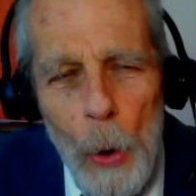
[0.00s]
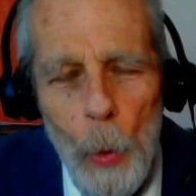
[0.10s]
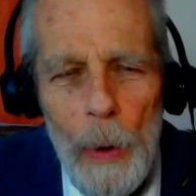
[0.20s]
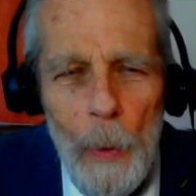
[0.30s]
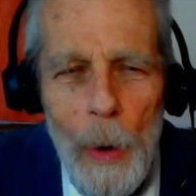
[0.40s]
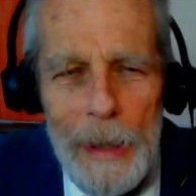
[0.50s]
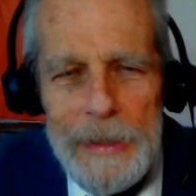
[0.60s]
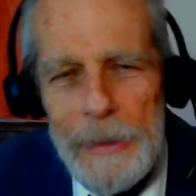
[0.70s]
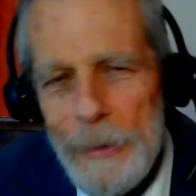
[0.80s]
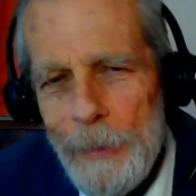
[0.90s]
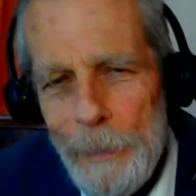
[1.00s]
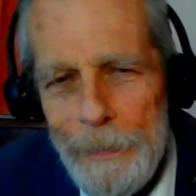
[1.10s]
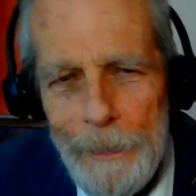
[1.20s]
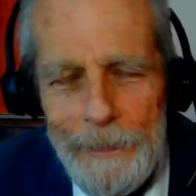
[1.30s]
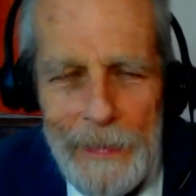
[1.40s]
We want to
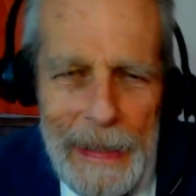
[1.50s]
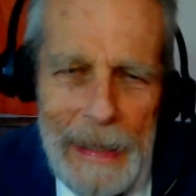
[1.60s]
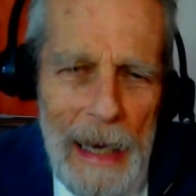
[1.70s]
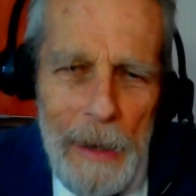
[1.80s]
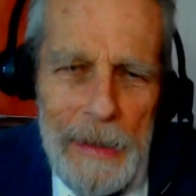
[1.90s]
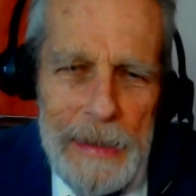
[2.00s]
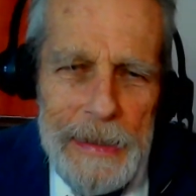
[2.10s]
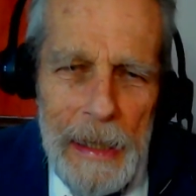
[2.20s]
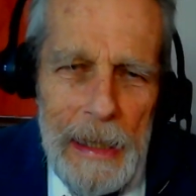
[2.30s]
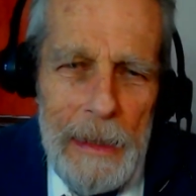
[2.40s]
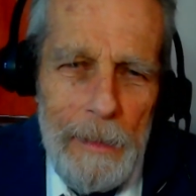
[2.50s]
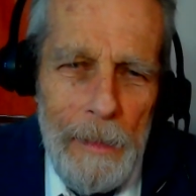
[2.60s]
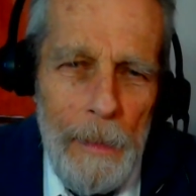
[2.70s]
get out of the city.